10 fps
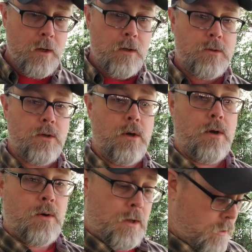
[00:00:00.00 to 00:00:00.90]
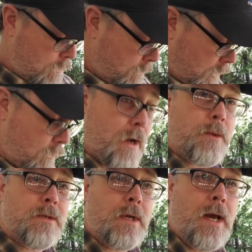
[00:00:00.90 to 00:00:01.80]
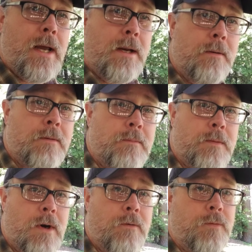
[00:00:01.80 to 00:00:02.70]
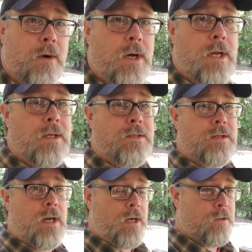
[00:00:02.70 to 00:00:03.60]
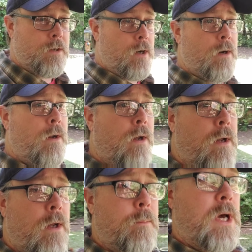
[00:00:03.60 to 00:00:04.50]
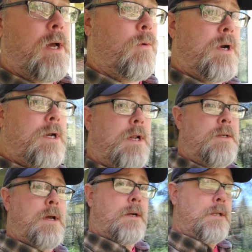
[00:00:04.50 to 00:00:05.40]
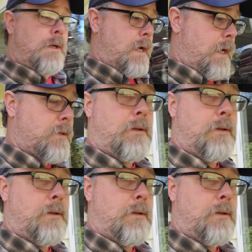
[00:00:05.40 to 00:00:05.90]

So, I'm going to grab this guy, and pardon for any unsteadiness here, but I wanted to talk to you guys a